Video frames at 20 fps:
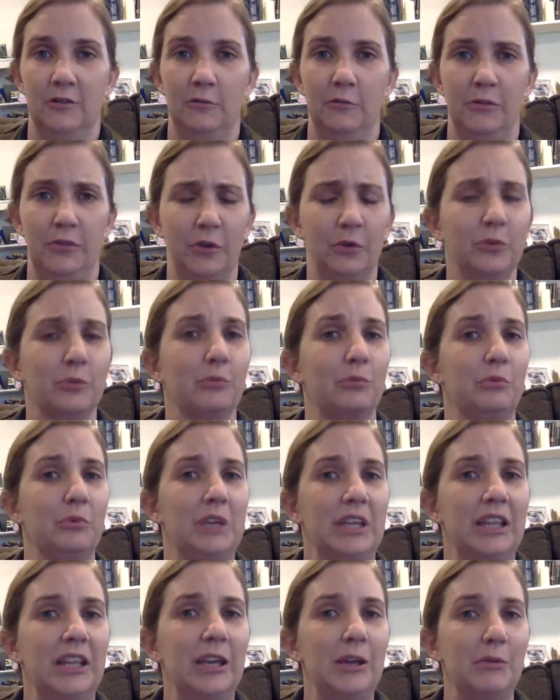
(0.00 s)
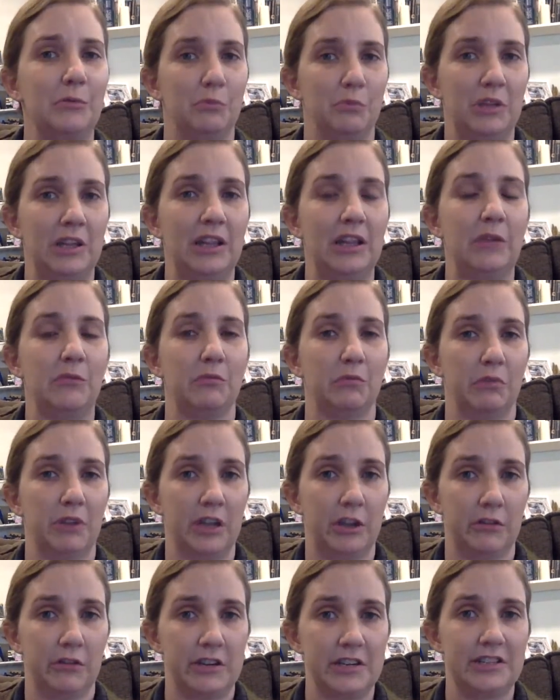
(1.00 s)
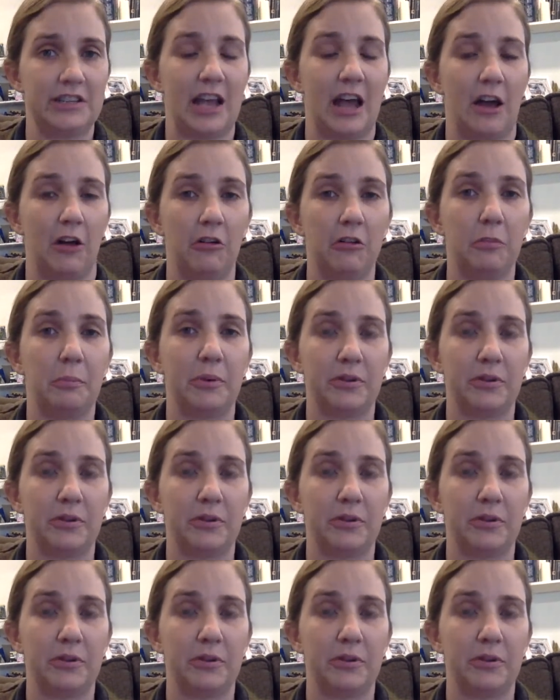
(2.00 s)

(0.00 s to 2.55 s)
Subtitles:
with those really, really rigorous health